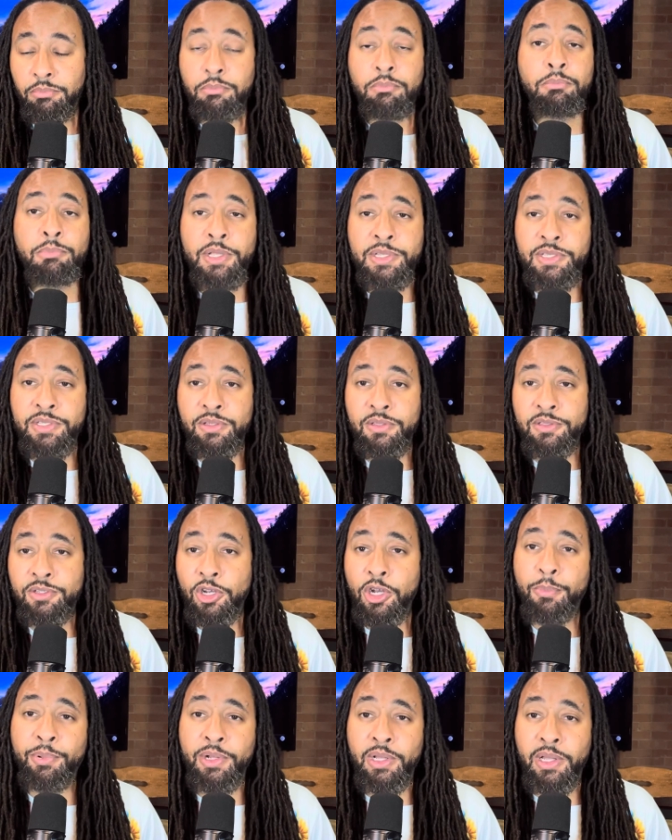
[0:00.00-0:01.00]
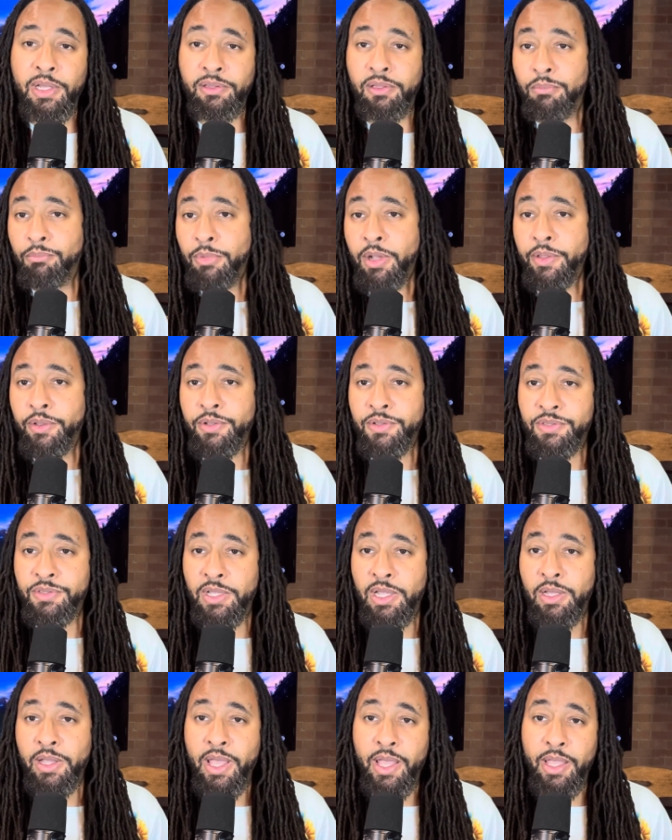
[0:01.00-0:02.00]
misinterpreting, like the mother is
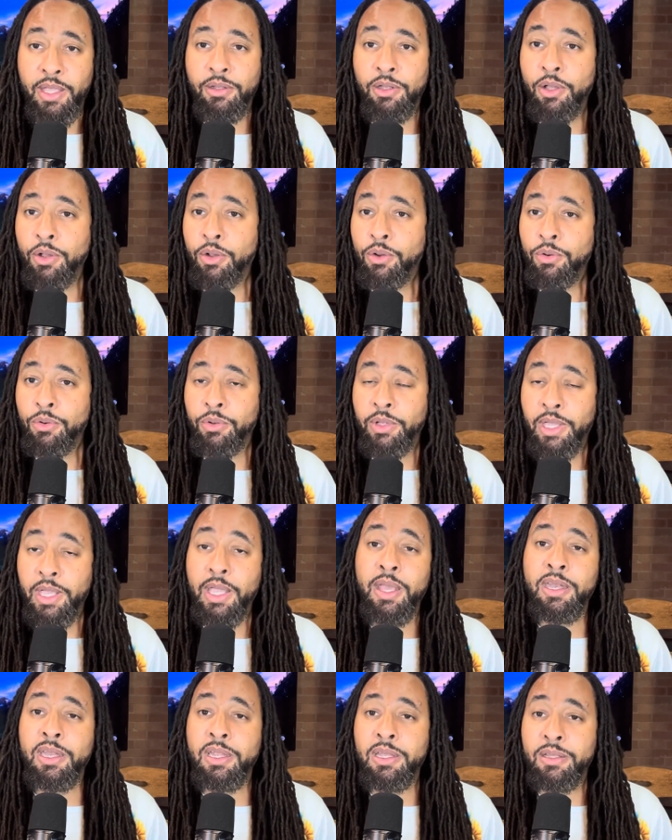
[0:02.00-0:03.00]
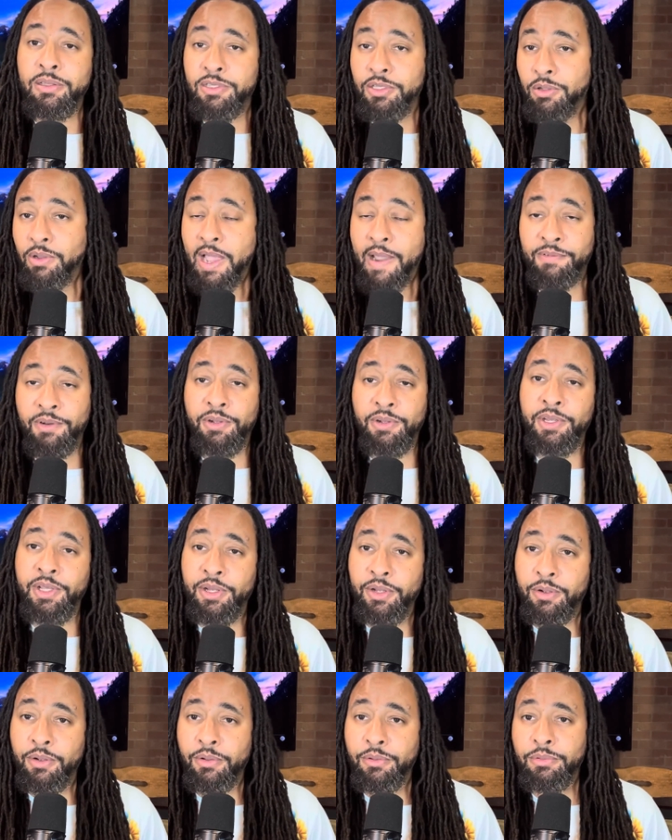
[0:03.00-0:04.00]
saying, hey, no candy until after
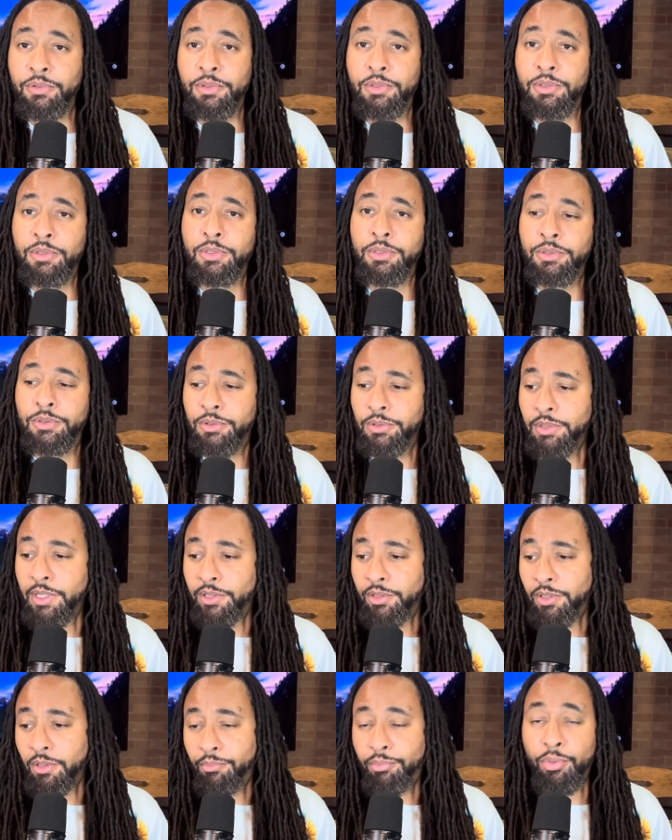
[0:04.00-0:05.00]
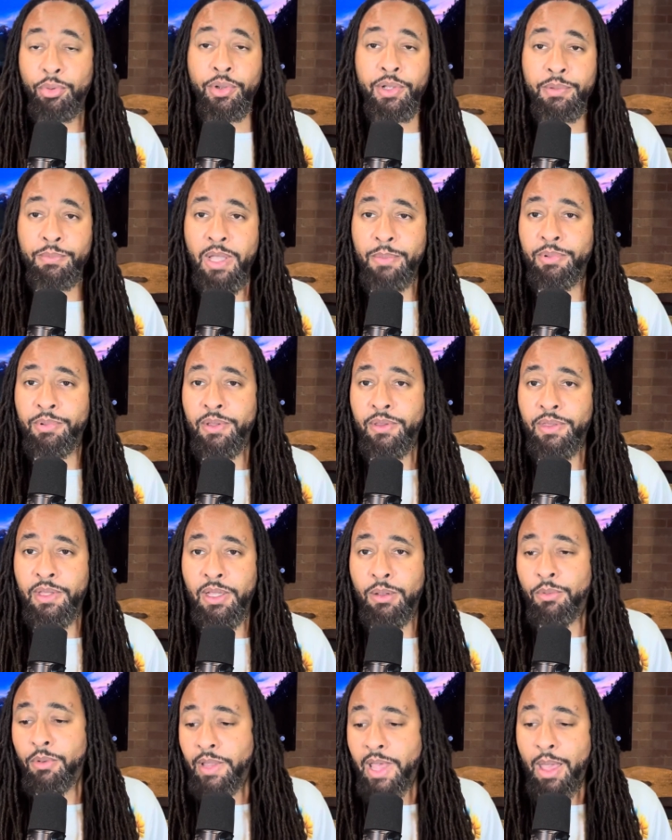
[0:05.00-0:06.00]
dinner. And the boy might be
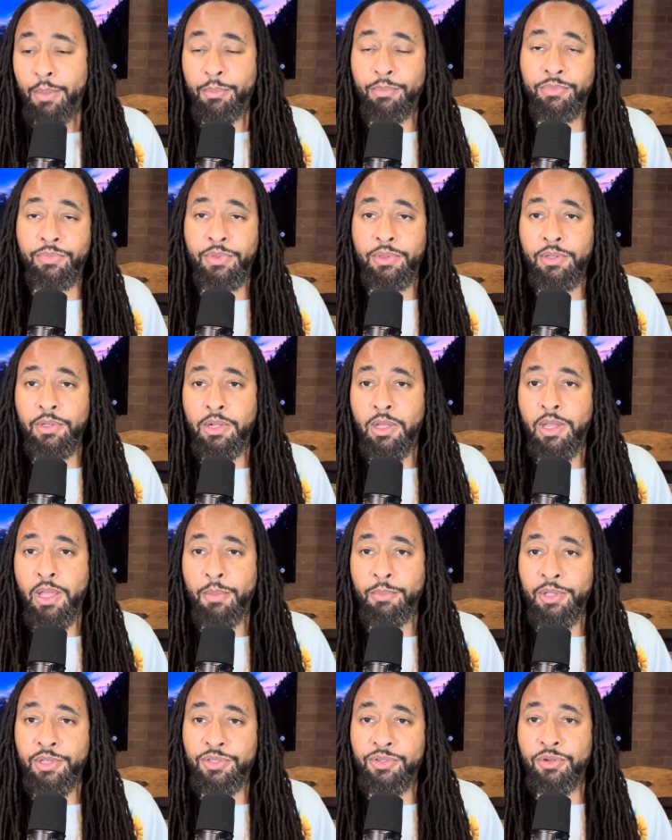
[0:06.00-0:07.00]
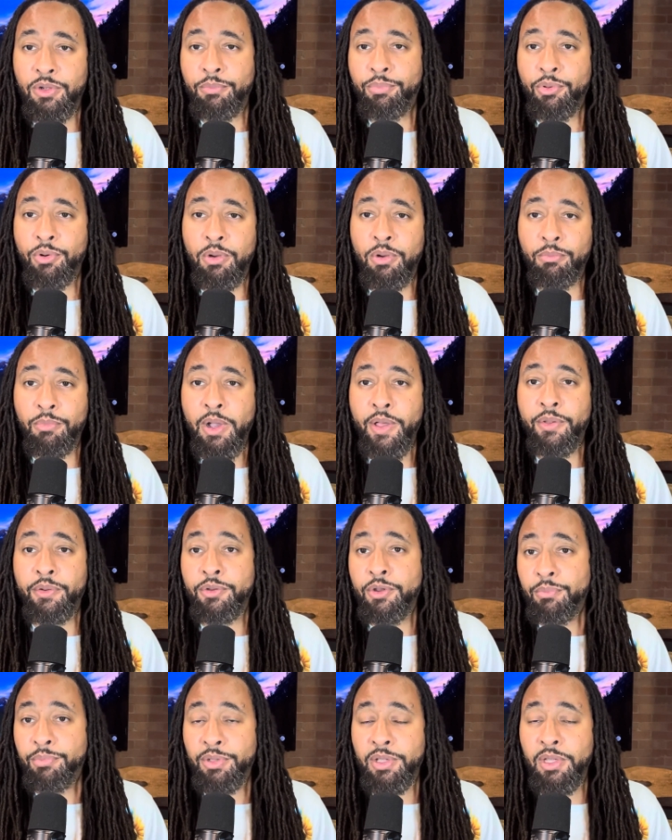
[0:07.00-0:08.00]
thinking, well, that you know, that means you're a poor mother.
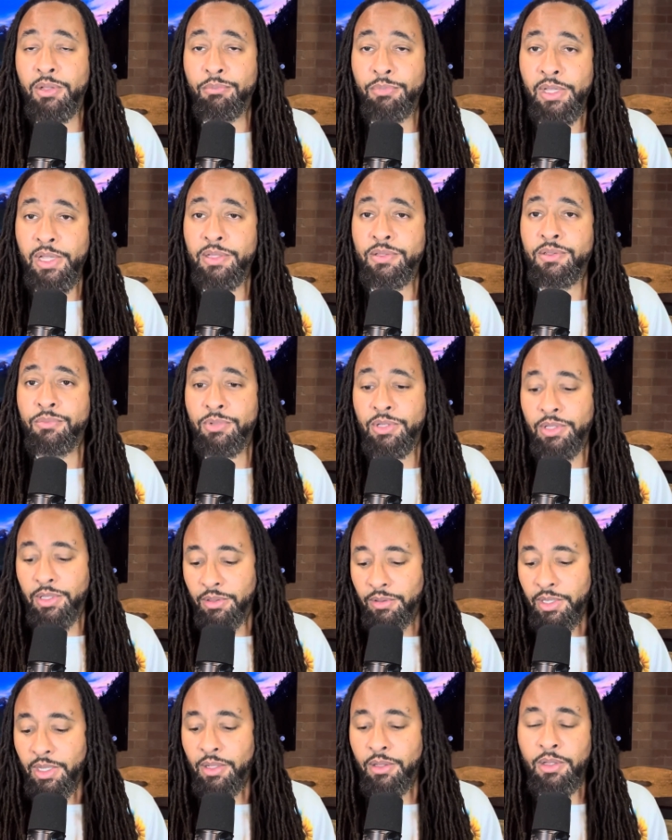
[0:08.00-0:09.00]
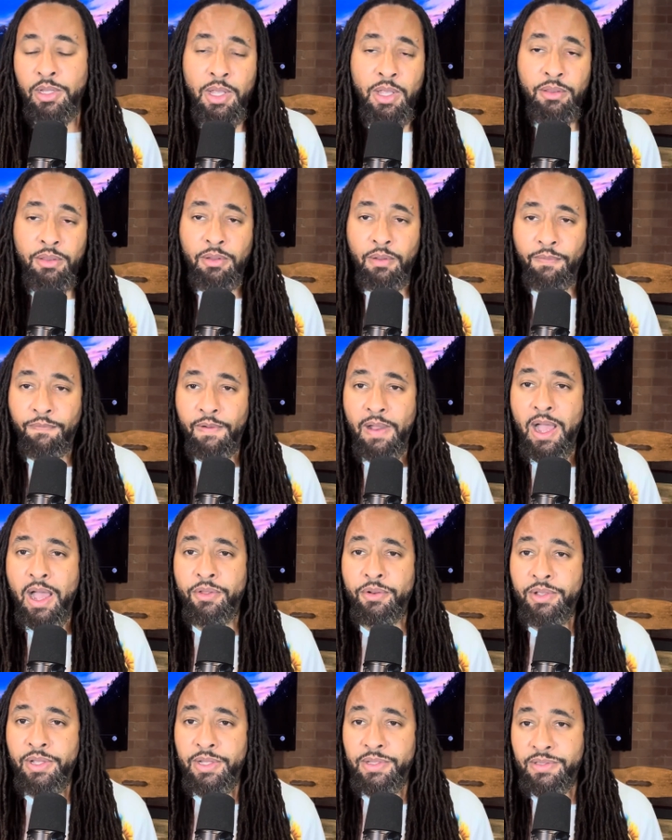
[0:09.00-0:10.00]
You're being mean to me. And then the
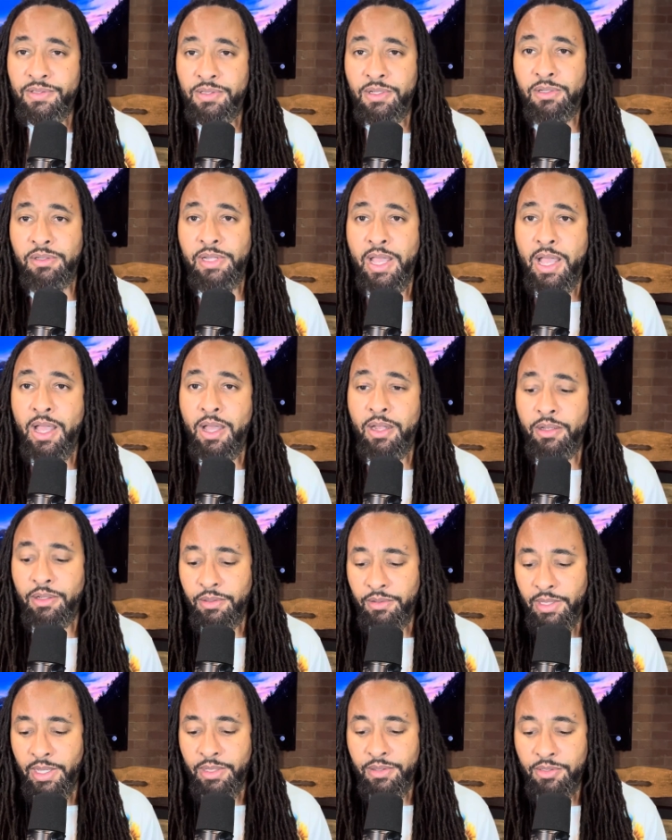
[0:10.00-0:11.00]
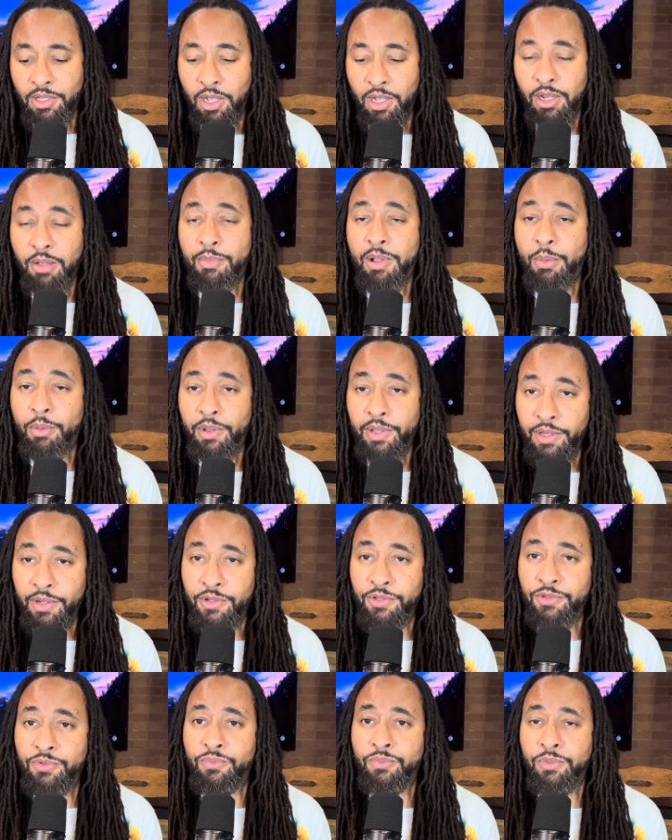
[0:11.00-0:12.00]
father can sit down and, and talk about, well,
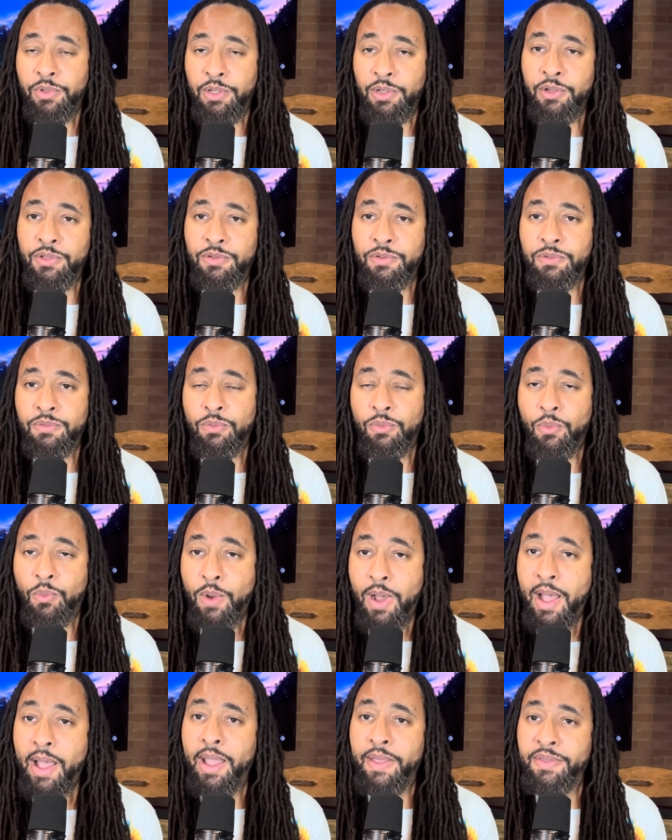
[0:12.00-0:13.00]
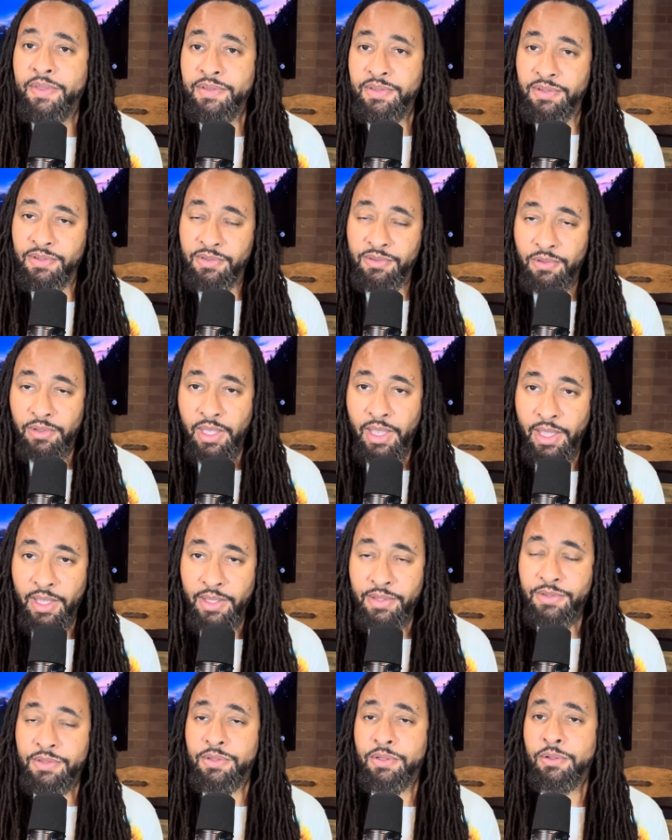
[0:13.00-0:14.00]
here's here's why this is the
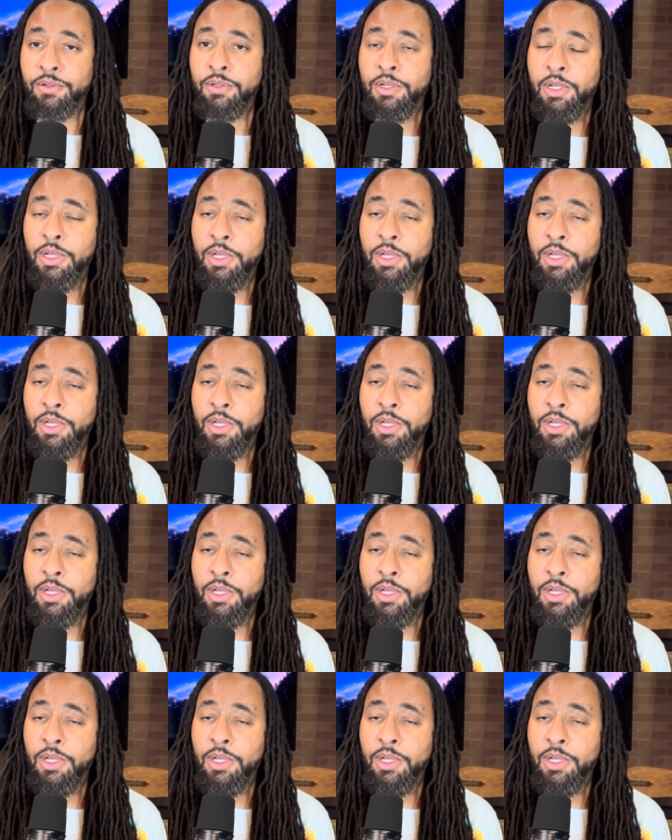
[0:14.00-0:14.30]
case, and